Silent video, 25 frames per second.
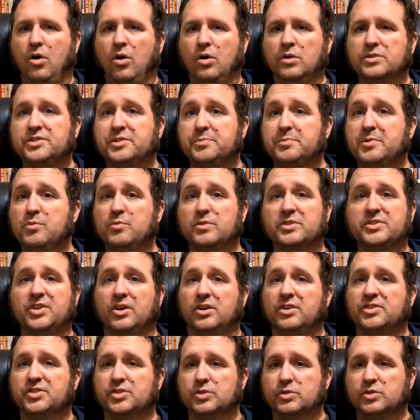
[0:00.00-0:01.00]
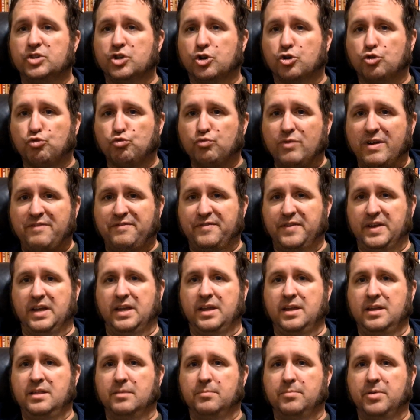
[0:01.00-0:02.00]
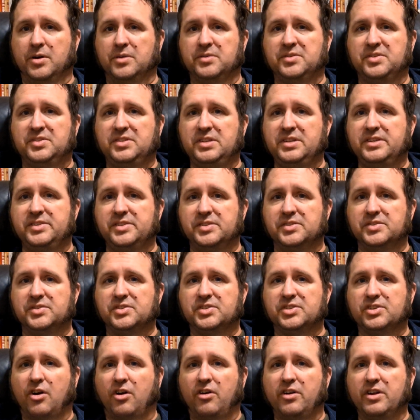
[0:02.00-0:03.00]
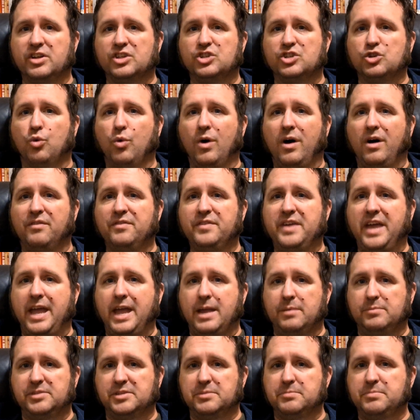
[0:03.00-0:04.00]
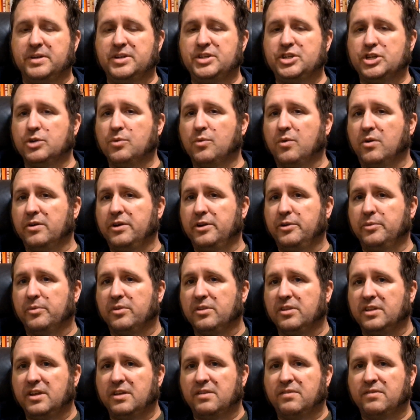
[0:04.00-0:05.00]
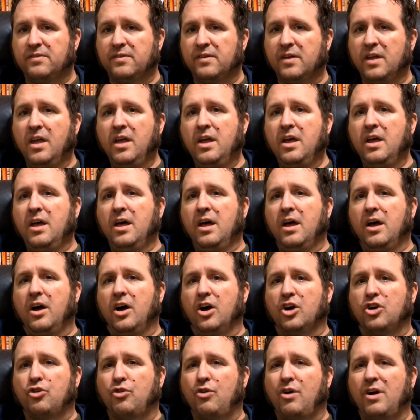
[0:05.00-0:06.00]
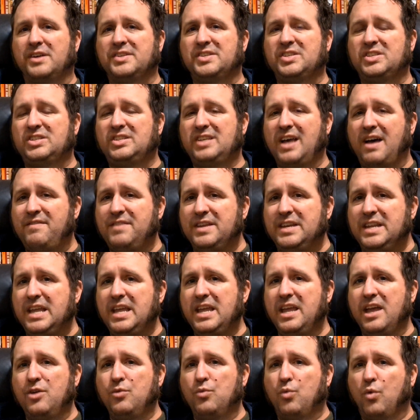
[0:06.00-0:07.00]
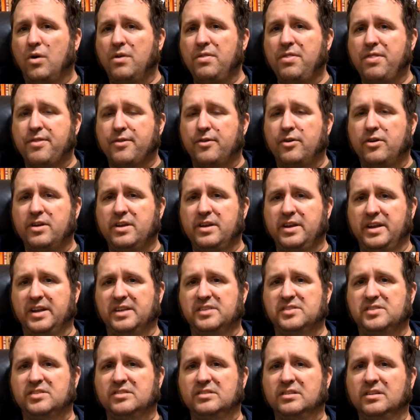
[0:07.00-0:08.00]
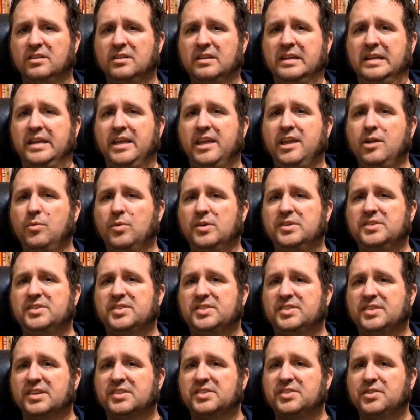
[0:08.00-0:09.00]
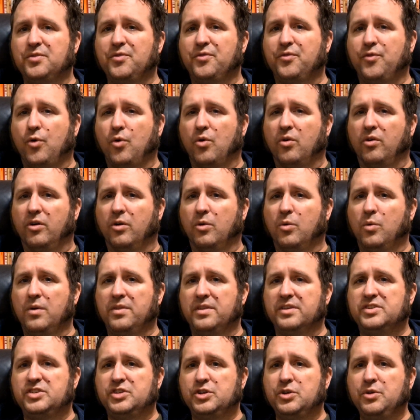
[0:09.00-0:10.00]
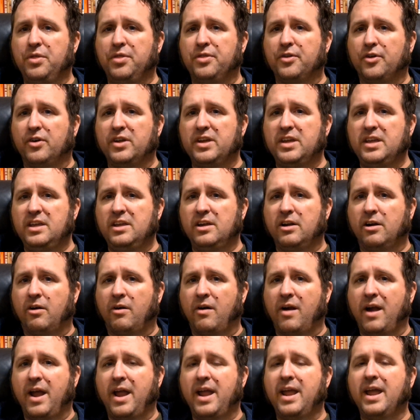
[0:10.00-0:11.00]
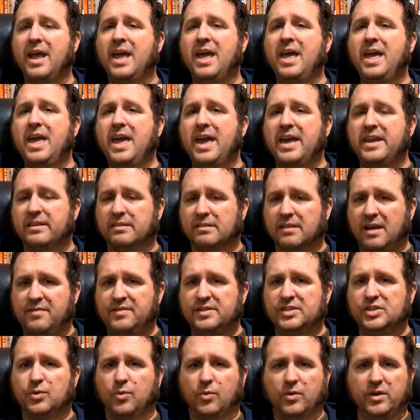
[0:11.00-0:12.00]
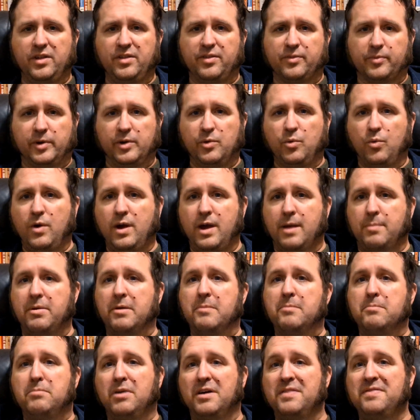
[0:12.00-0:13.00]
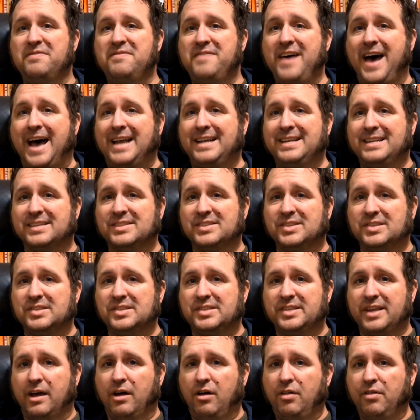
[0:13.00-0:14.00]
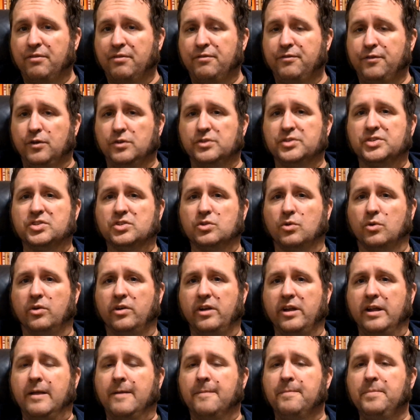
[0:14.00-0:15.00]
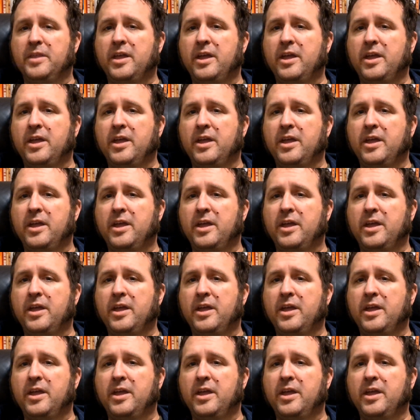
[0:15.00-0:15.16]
Holtzman was also terrific in the postseason, starting 12 games and pitching 1 in relief. Across 70 and 1/3 innings, he went 6-4 with a 2.30 ERA and 11.23 WHIP, but that doesn't tell the full story.